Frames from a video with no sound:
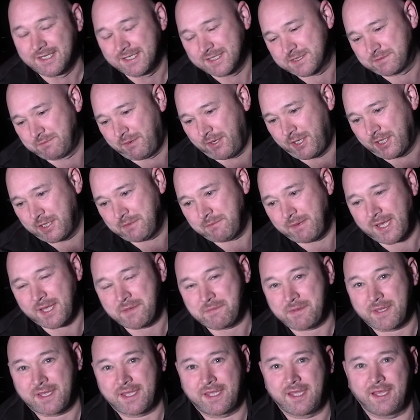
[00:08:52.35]
Small it
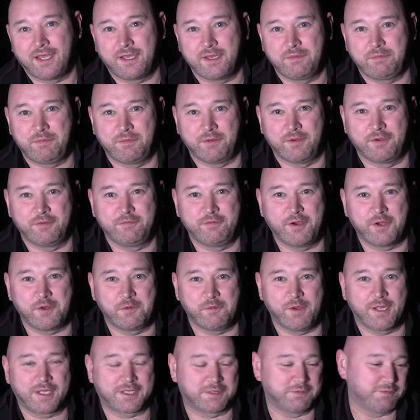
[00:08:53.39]
may be, but very
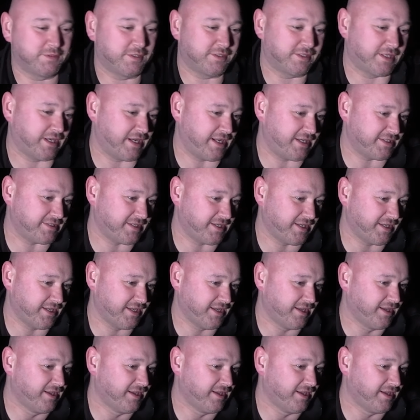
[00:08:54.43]
welcome nonetheless.